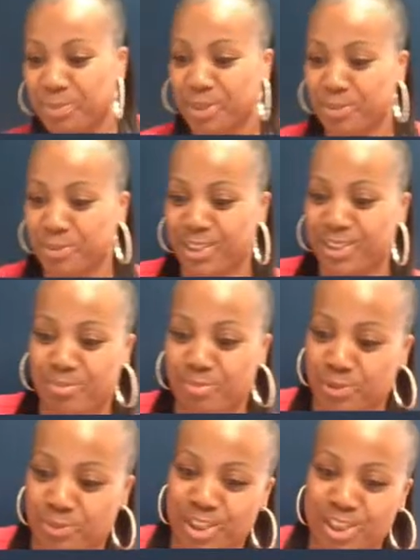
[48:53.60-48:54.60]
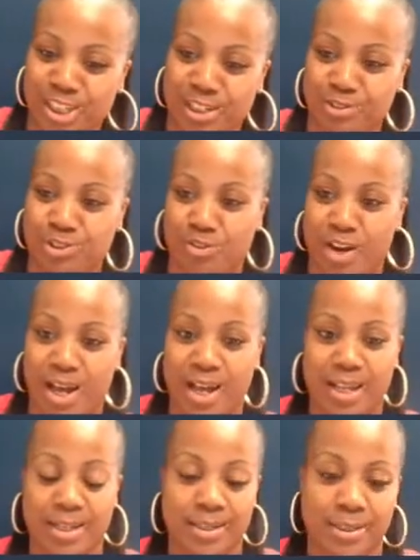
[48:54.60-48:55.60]
But we shall
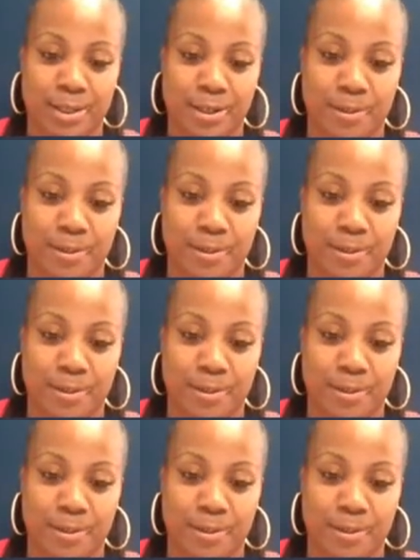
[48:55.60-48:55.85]
try. And,